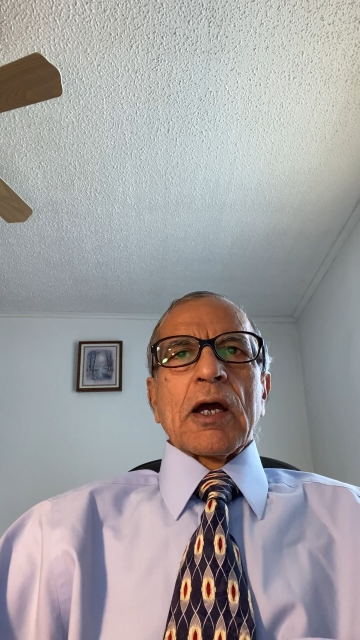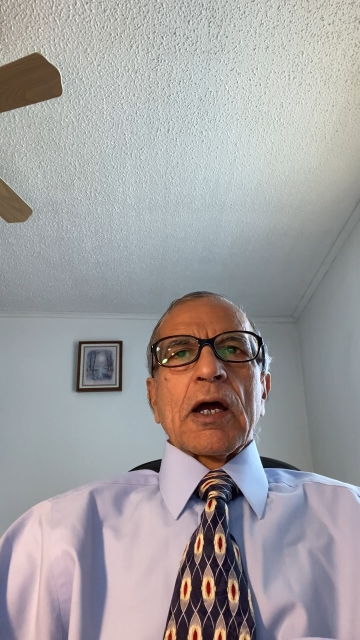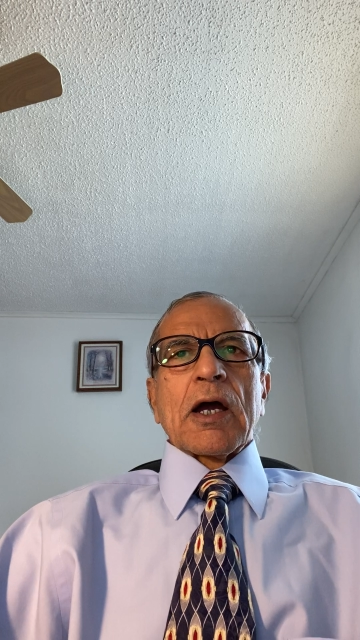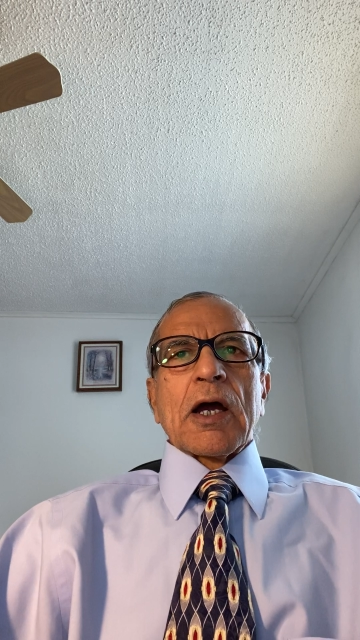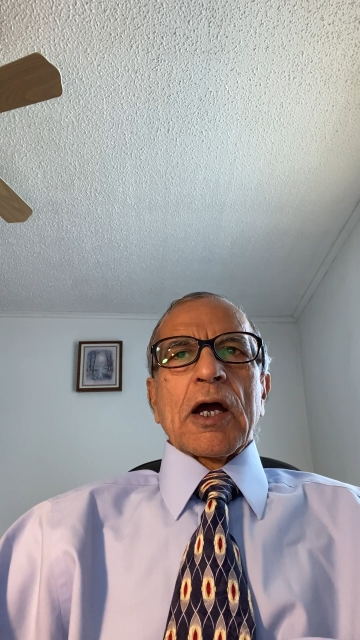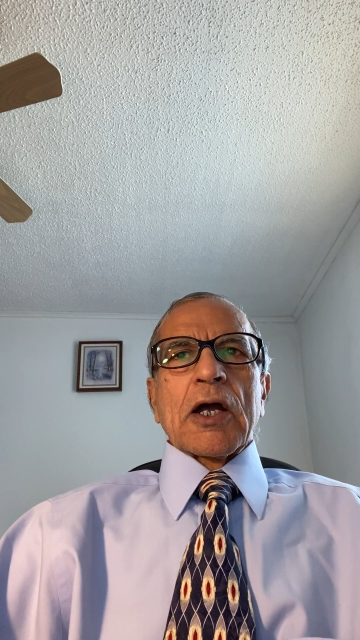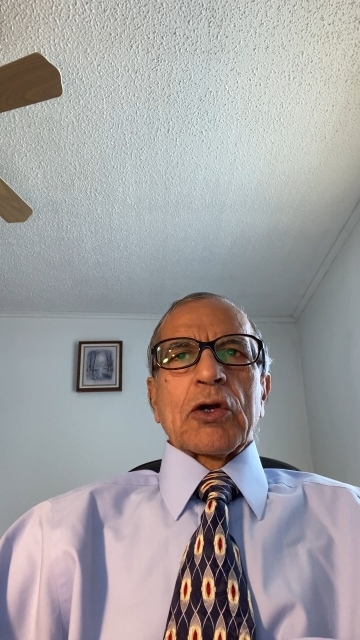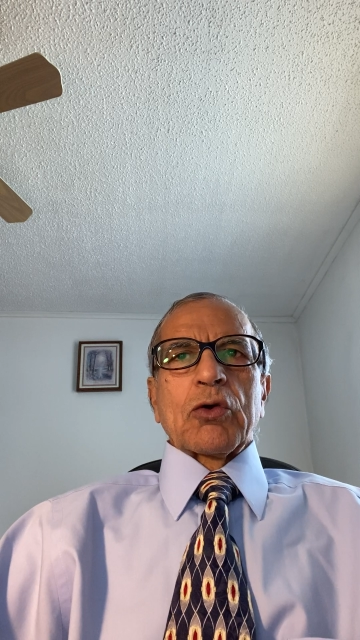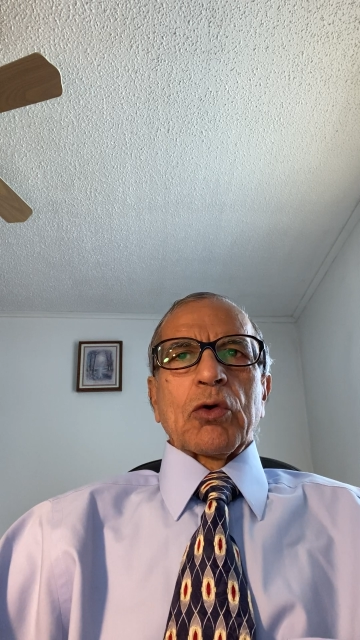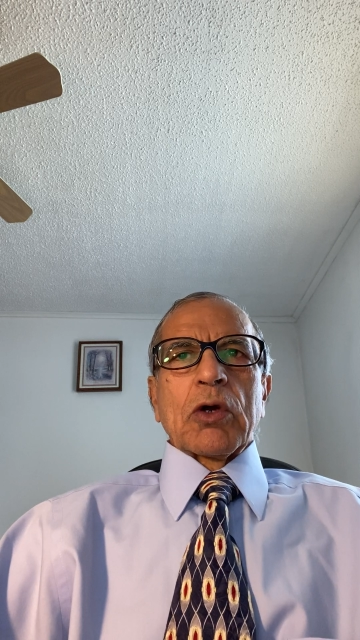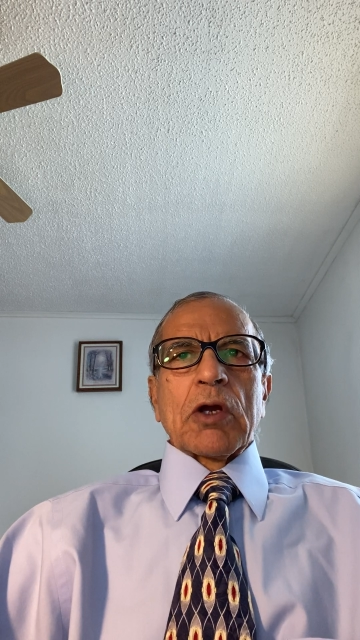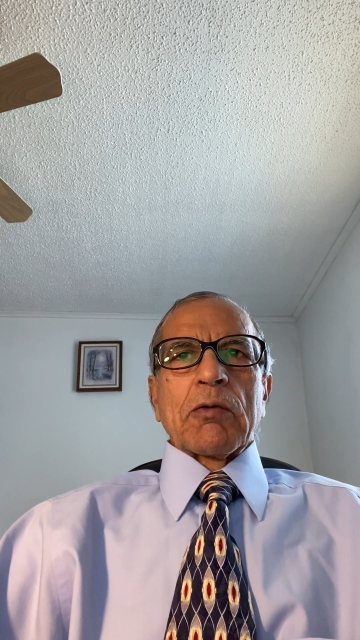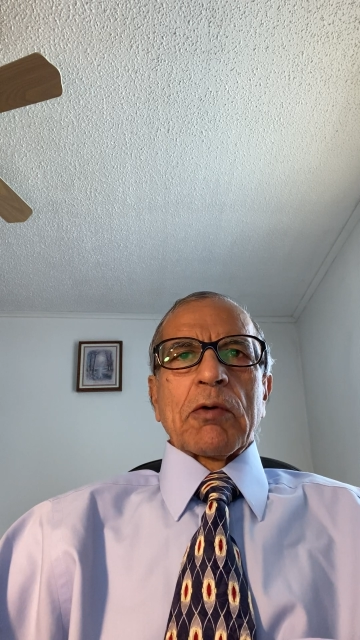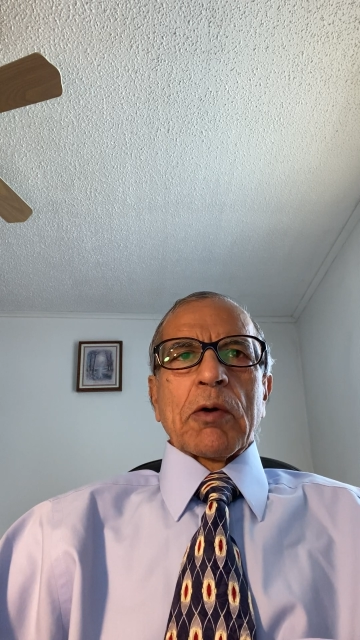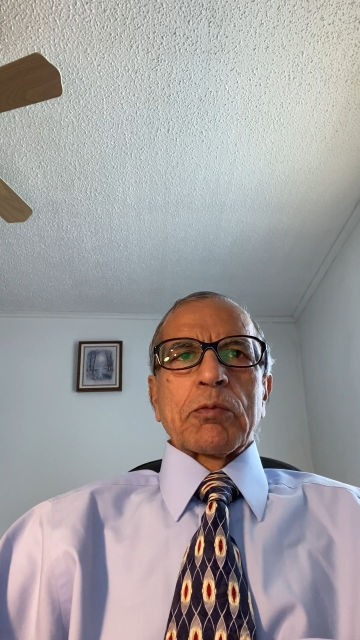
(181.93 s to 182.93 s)
I had to
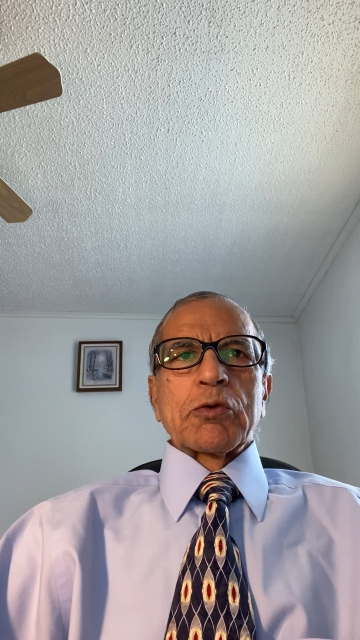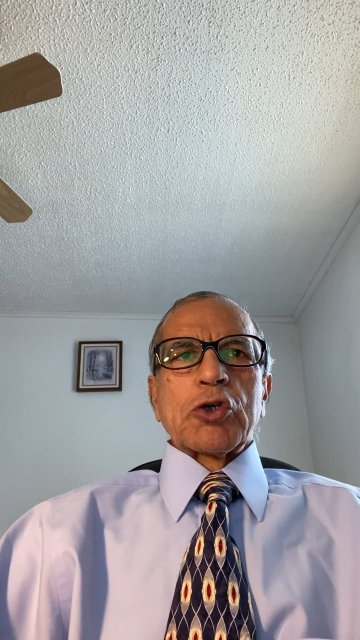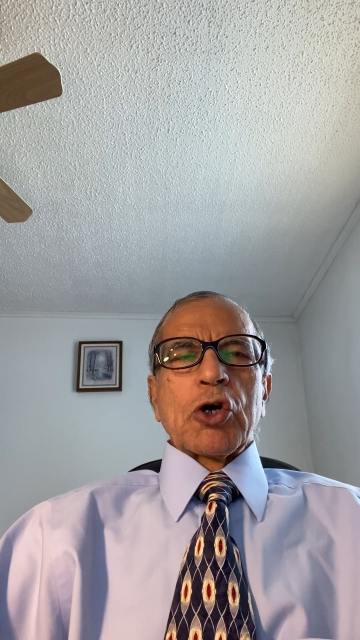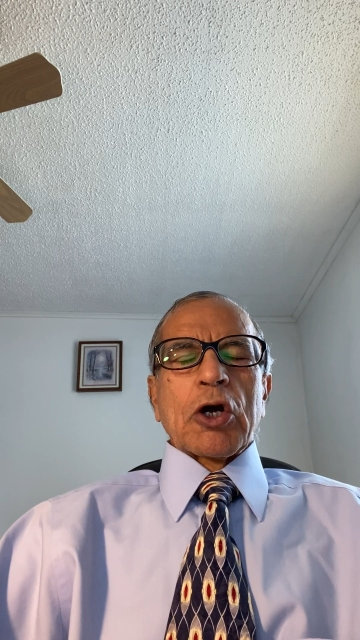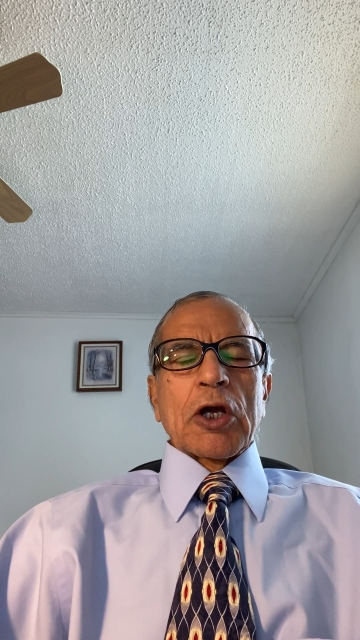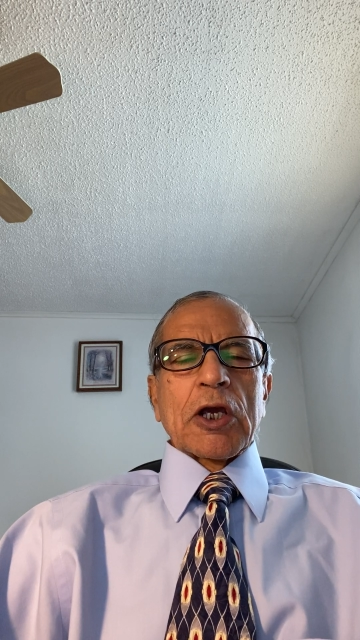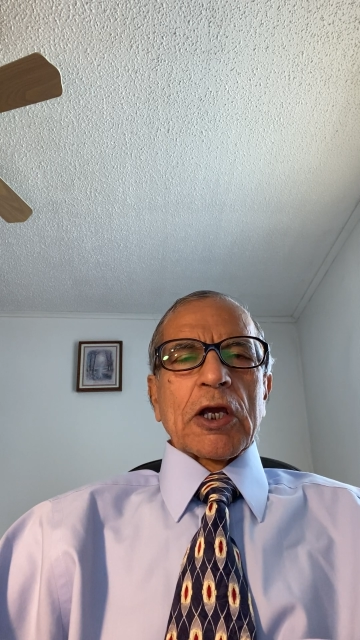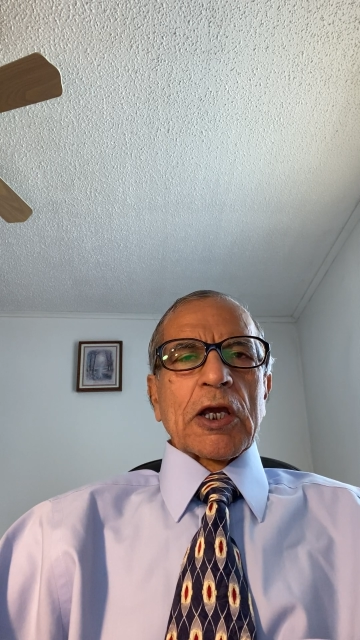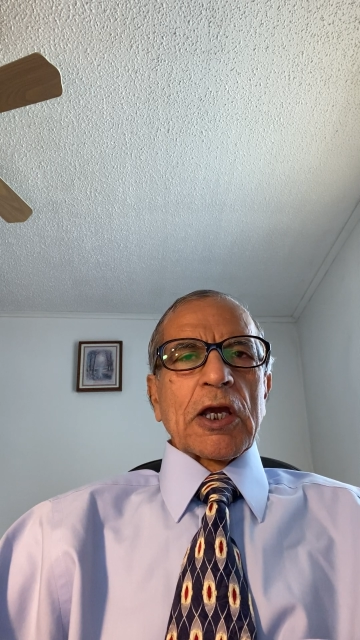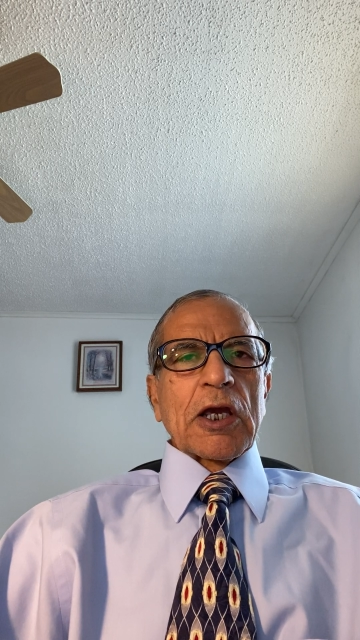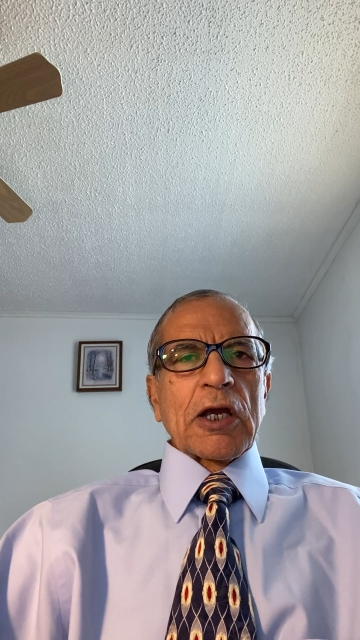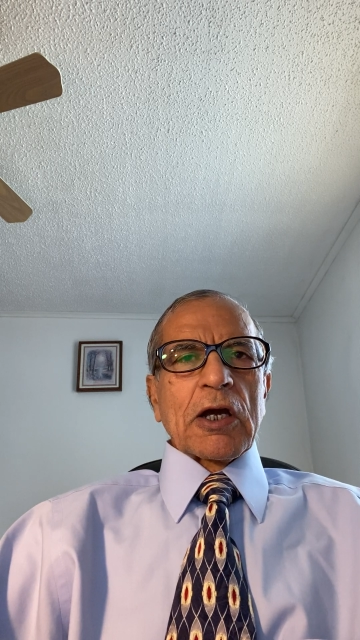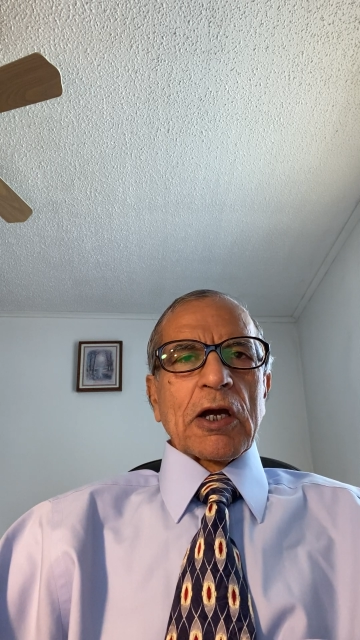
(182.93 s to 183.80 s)
give up jogging